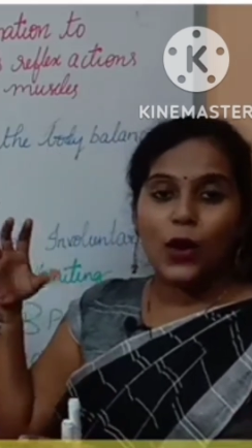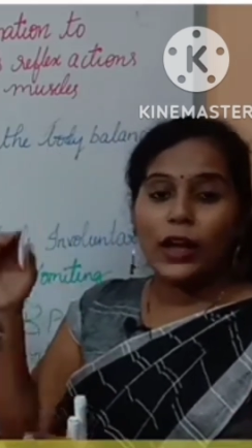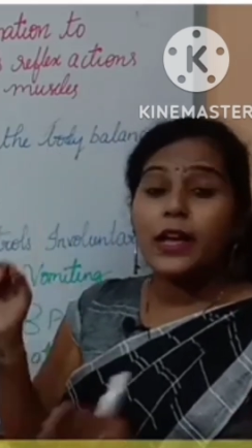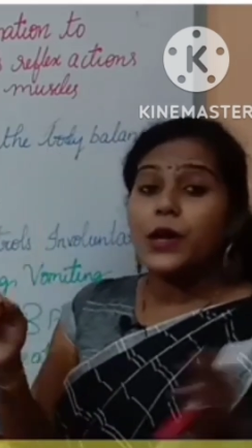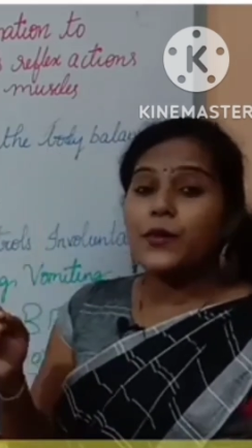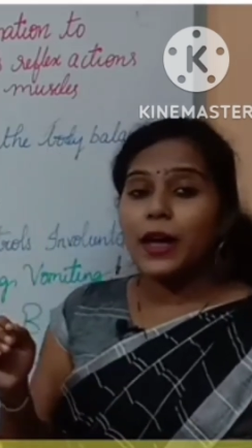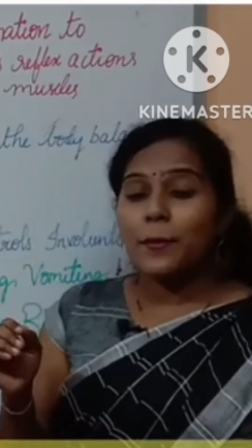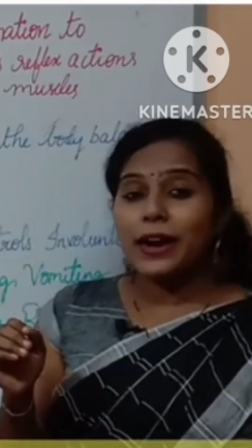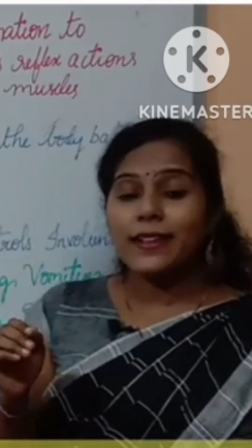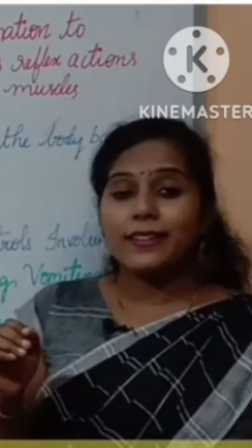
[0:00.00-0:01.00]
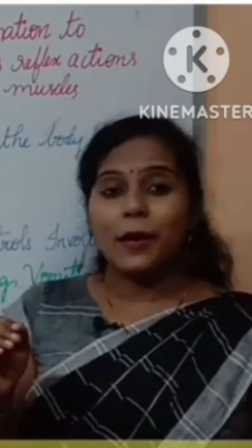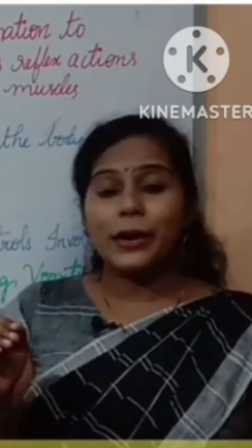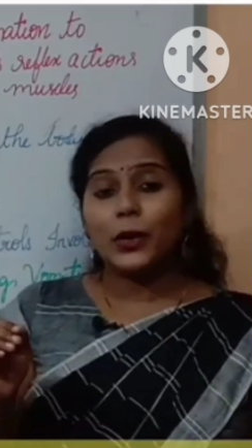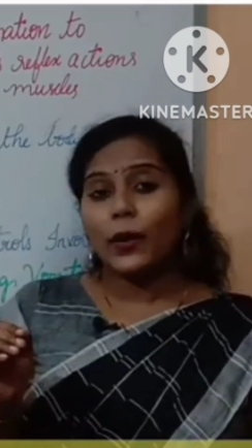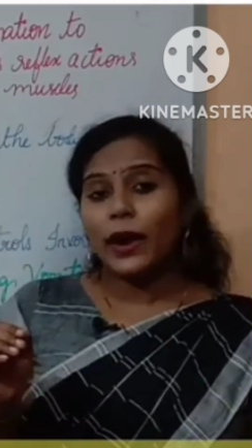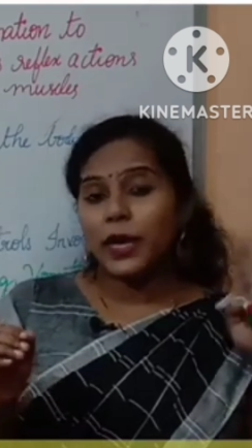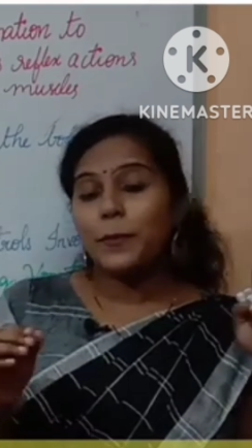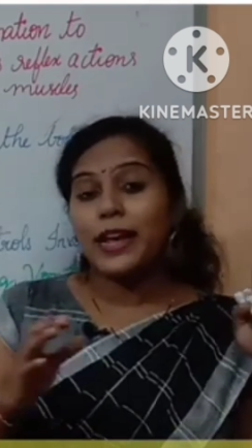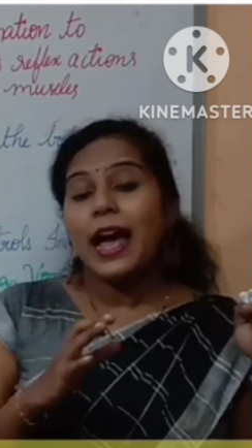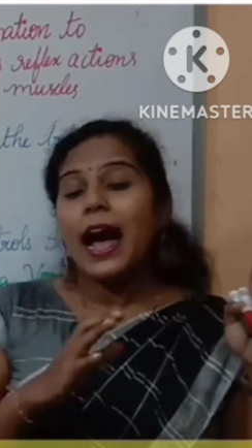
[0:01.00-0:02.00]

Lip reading: Okay, if somebody is coming to hit me,